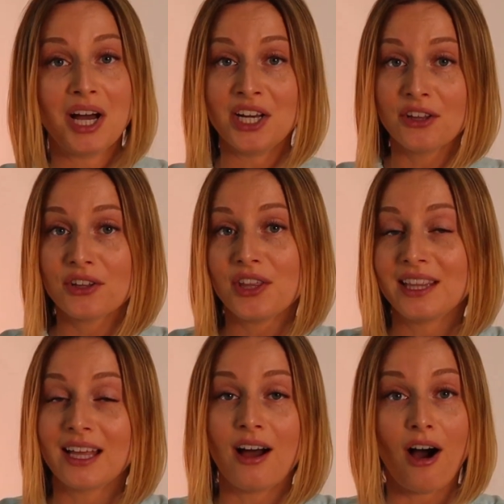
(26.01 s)
another thing
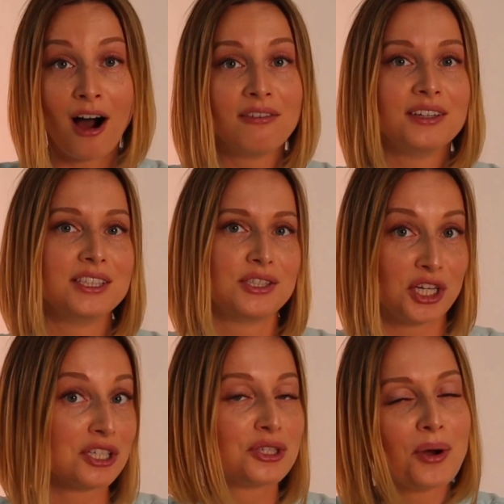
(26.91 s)
that often
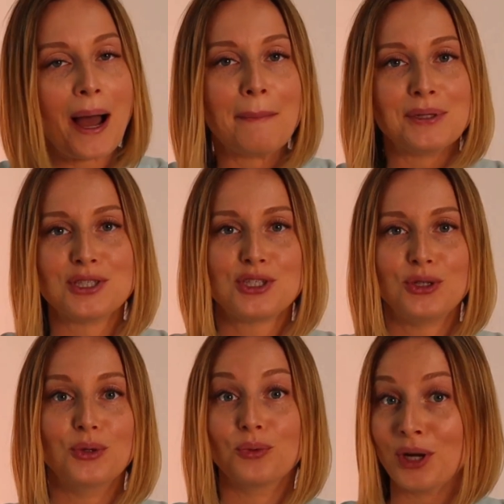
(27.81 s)
just so happens
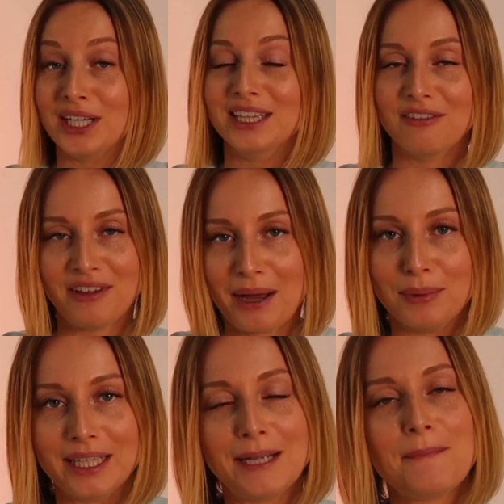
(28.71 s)
to run in the family